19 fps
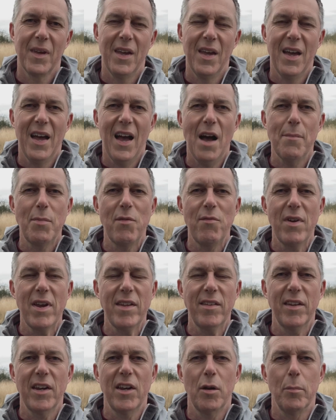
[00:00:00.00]
I've been
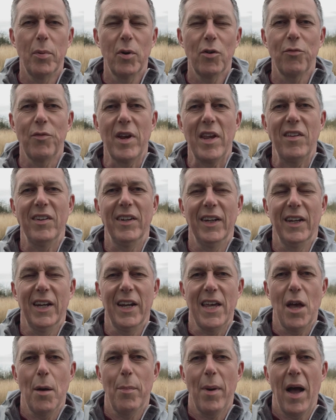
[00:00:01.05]
reading in a book recently
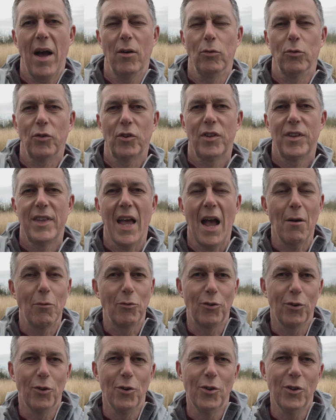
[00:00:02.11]
about the
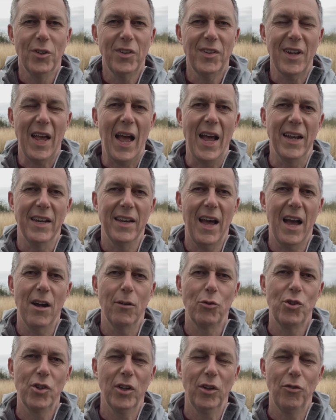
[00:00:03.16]
outdoors and how
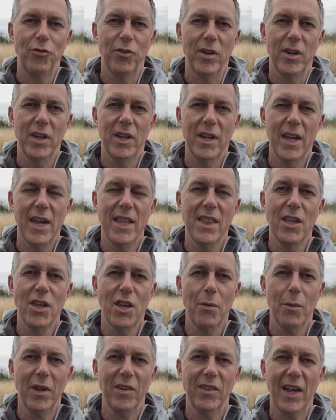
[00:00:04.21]
children in the
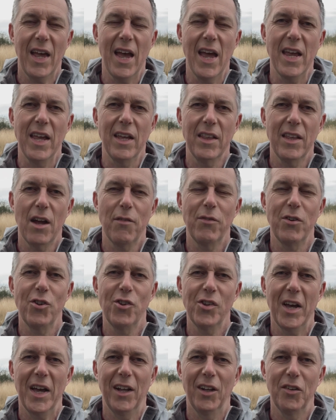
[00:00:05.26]
USA, the average
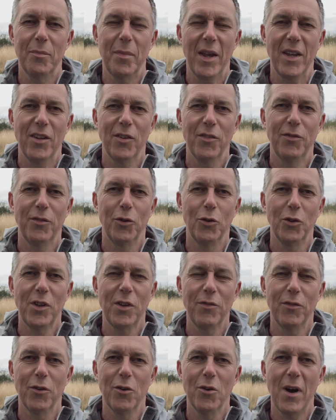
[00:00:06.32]
child spends
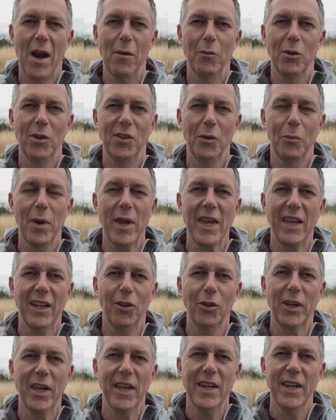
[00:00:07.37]
44 hours a week
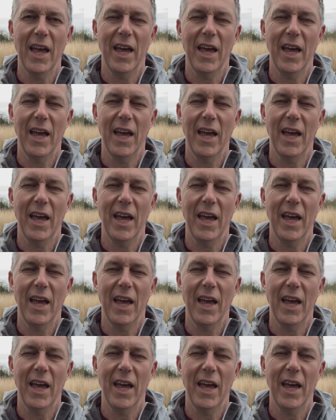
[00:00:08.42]
looking at